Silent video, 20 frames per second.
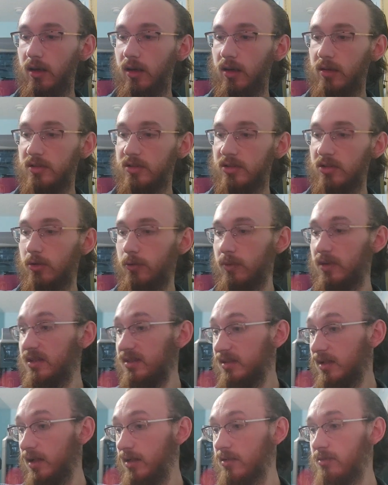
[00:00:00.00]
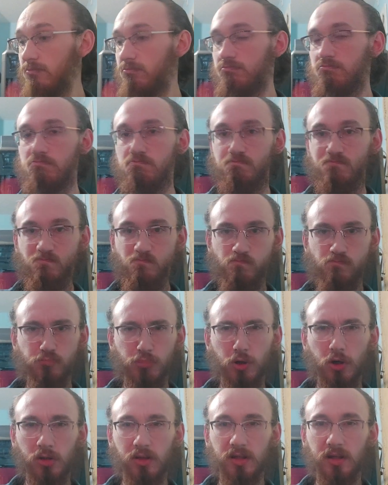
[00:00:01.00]
And so we decided
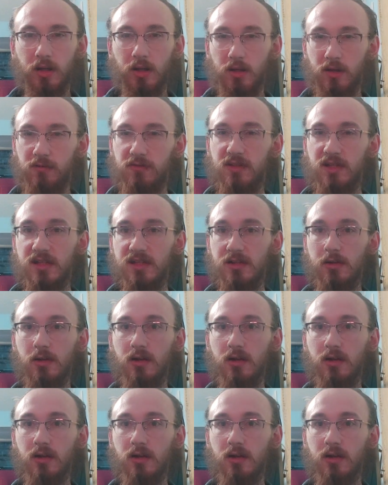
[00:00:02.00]
probably not enough detail